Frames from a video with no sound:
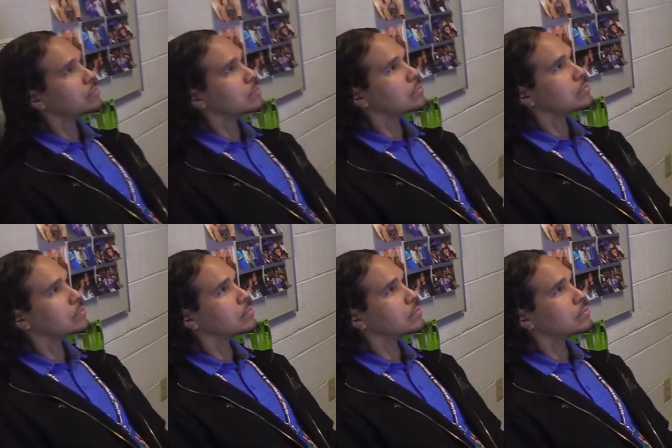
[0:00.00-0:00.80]
came
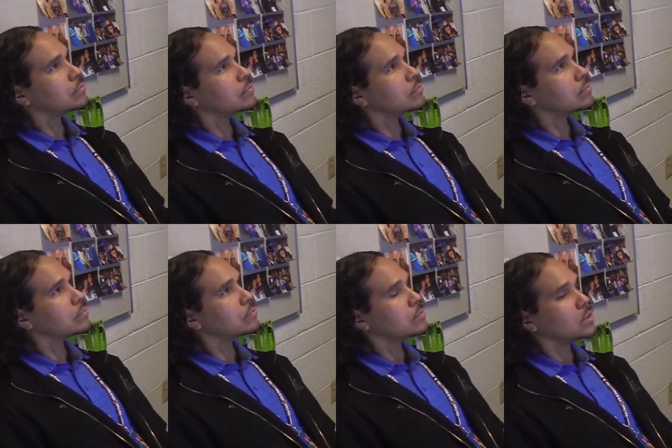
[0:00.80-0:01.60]
to
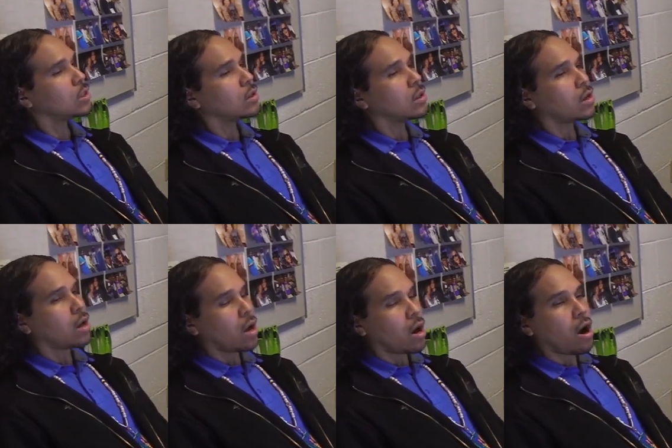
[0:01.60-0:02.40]

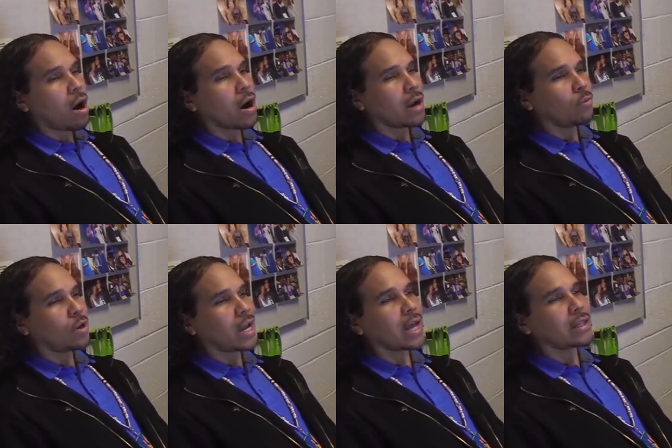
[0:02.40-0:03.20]
school. All right.
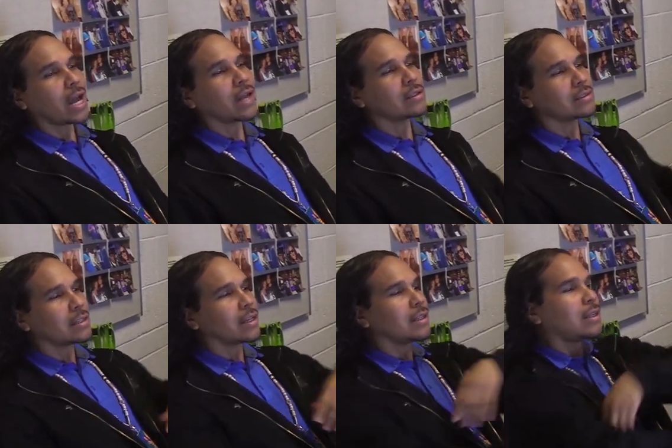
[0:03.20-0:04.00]
Well, that that's
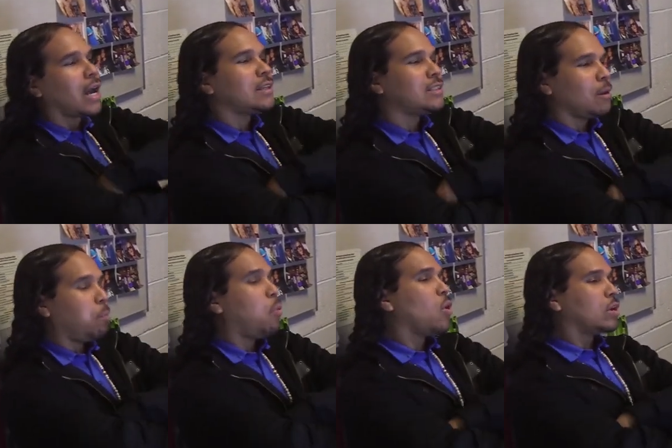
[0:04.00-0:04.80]
that's
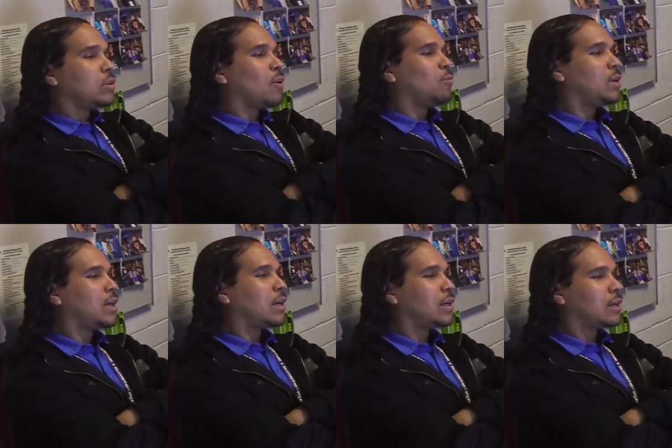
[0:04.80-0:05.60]
important though
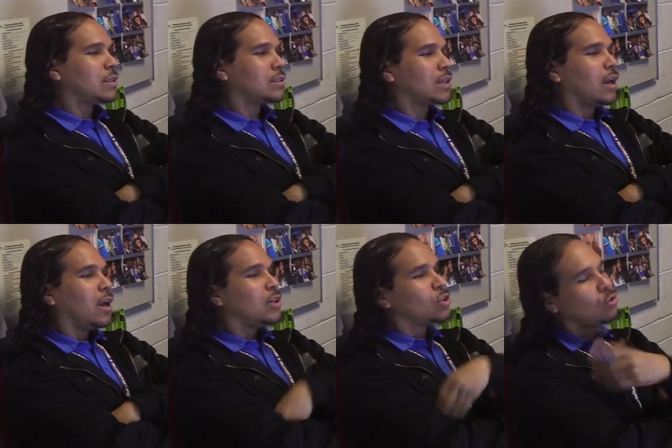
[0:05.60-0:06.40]
because
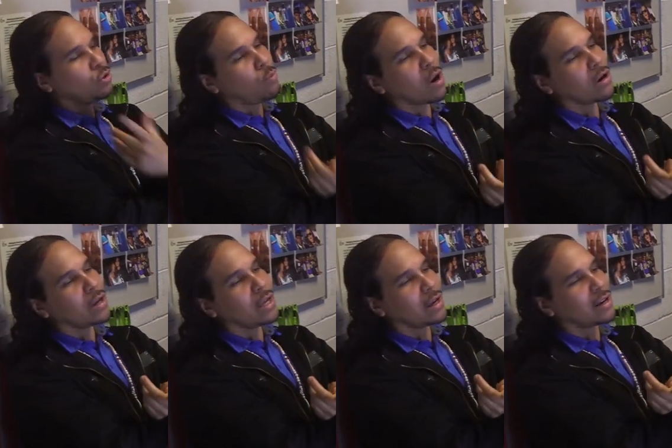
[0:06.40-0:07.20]
so you
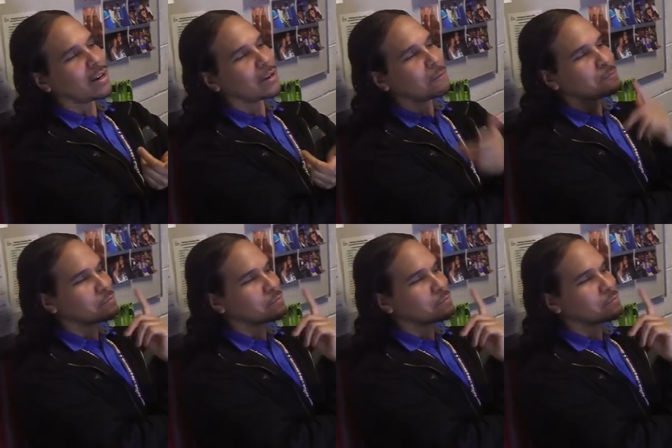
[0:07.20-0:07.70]
weren't here.